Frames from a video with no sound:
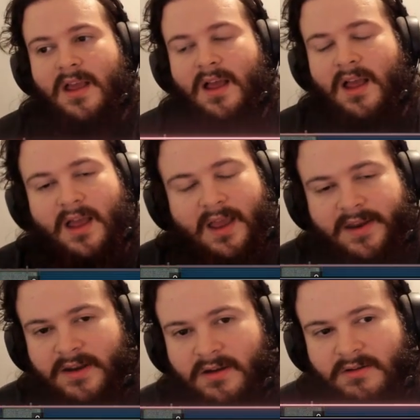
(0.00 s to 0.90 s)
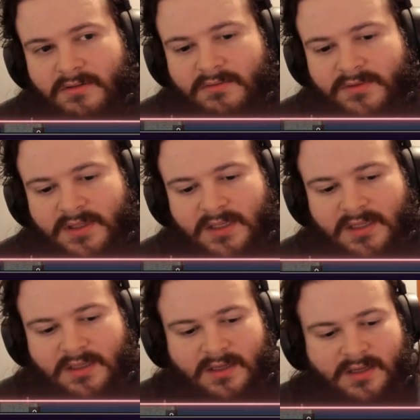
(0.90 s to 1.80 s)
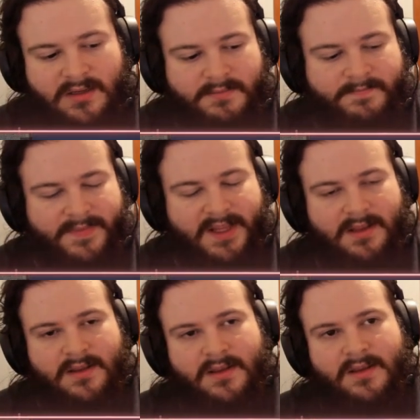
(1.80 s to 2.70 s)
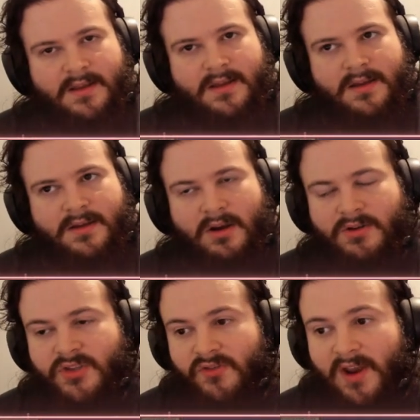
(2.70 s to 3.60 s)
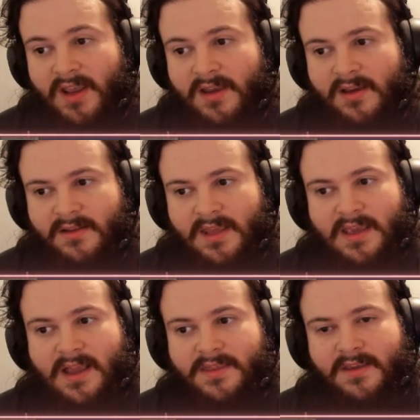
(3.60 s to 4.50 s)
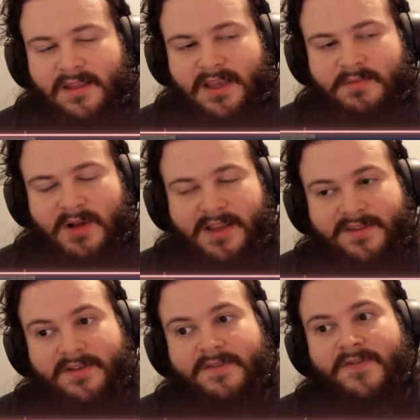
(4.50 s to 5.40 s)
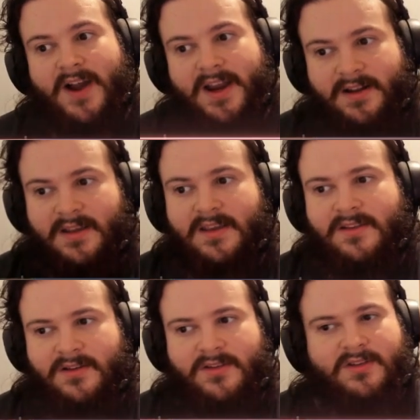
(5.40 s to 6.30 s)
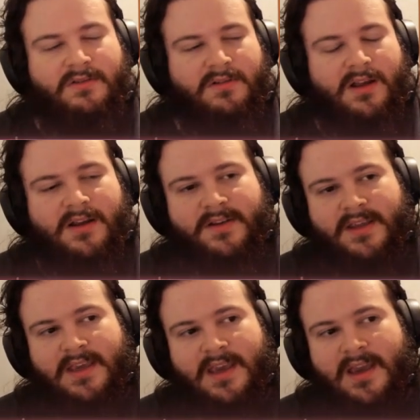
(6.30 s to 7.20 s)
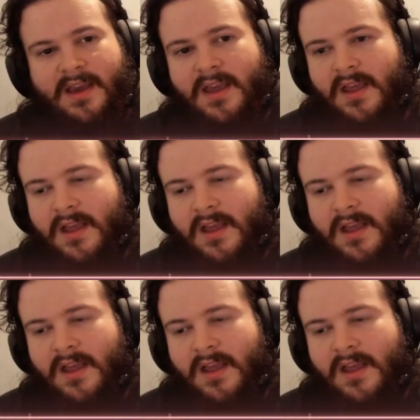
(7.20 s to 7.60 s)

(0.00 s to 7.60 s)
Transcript: I know the Ghost Trick, they got the Link Monster finally. Took so long to get.